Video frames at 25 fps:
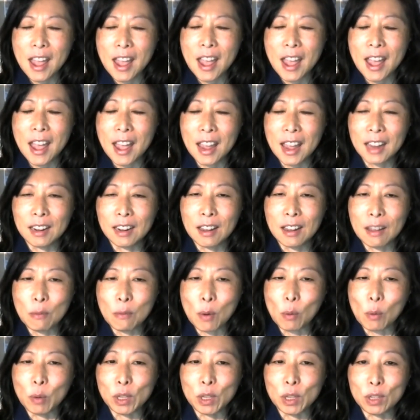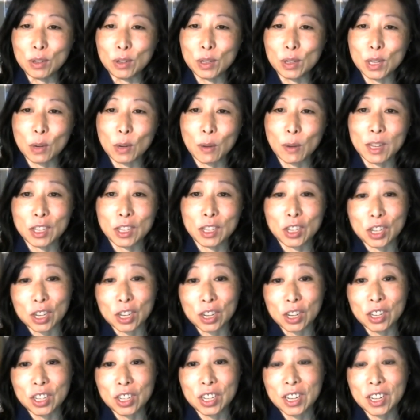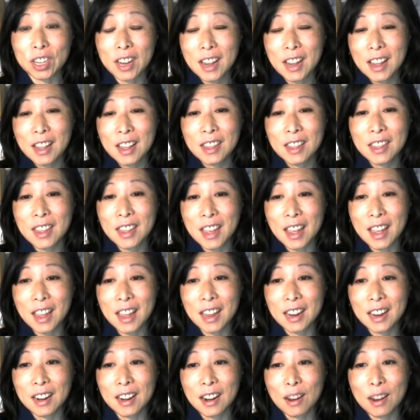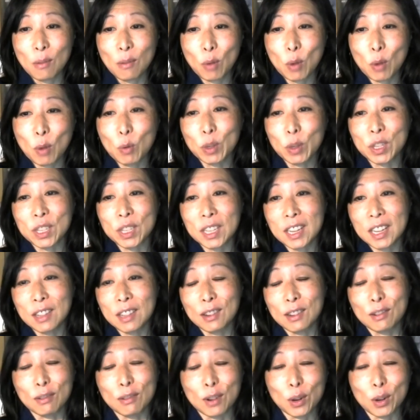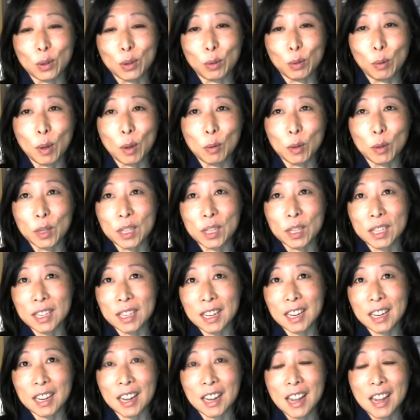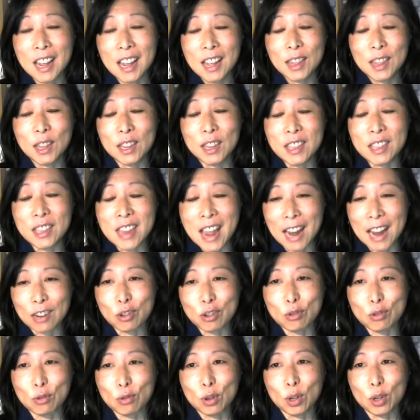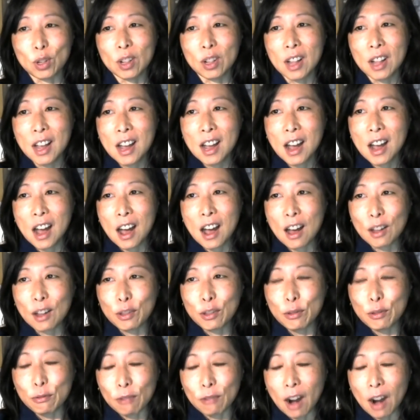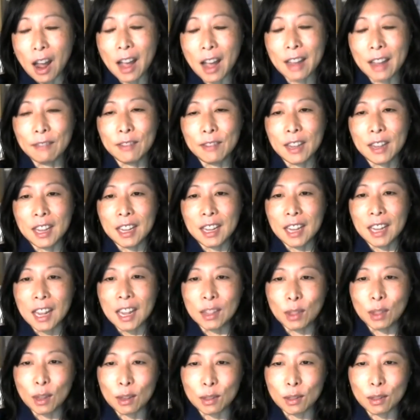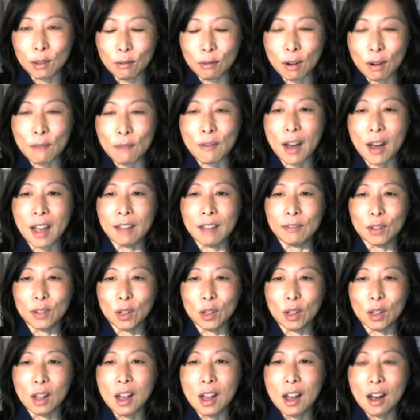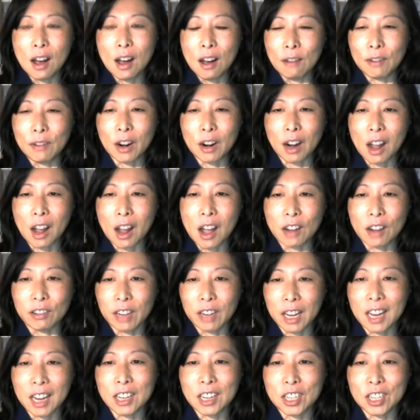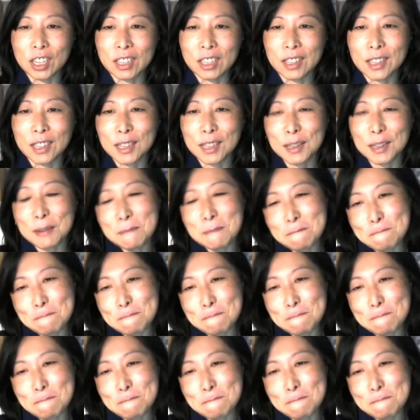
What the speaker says: And when we do so as church, then we will see the growth. We will see the natural thriving and the revival of our congregations.